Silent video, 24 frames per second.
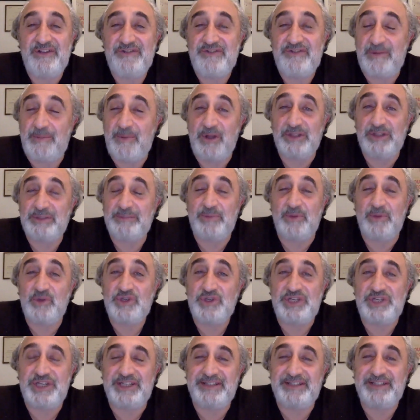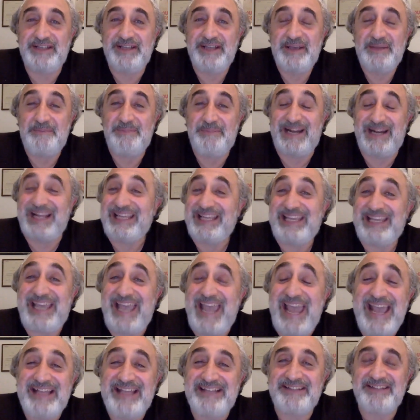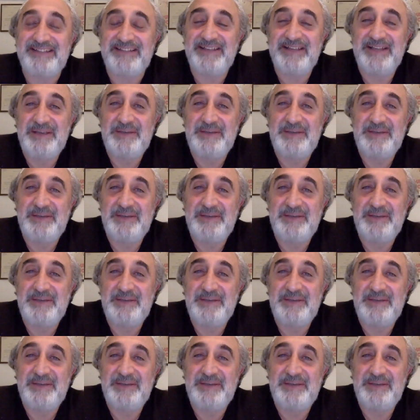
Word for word: from all the bullshit but i can't